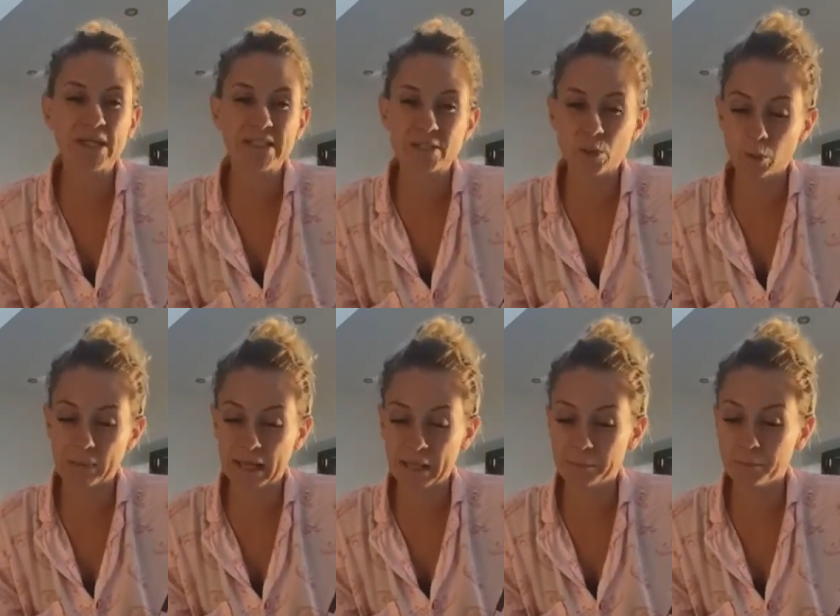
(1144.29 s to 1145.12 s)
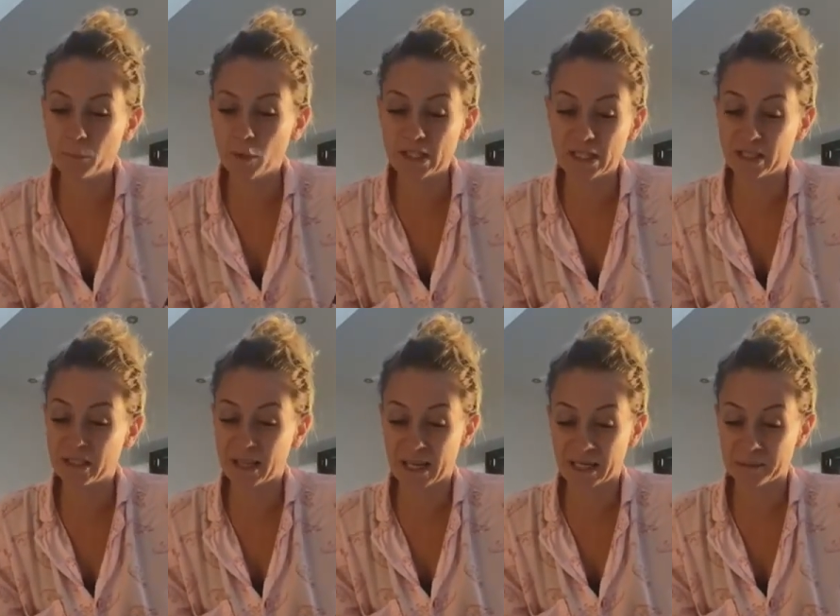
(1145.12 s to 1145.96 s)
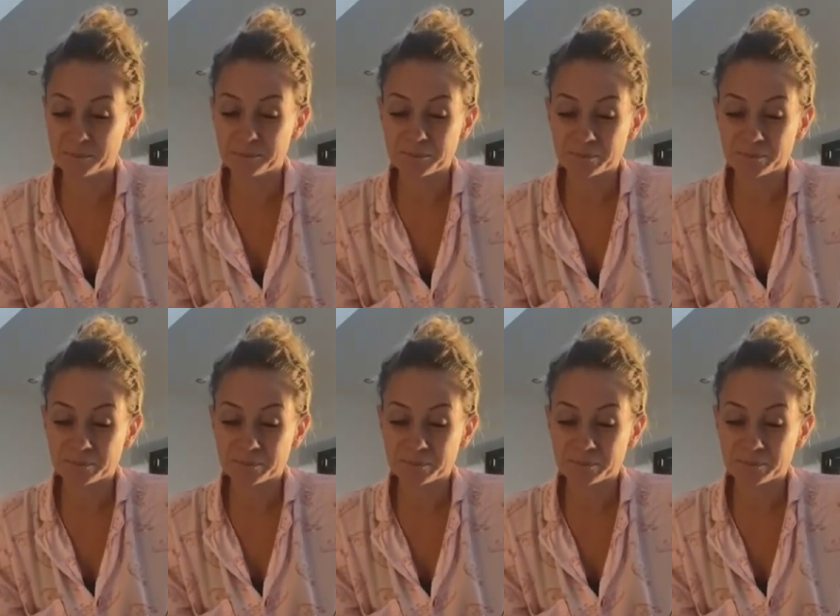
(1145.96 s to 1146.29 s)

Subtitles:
what it's taught me, more than anything,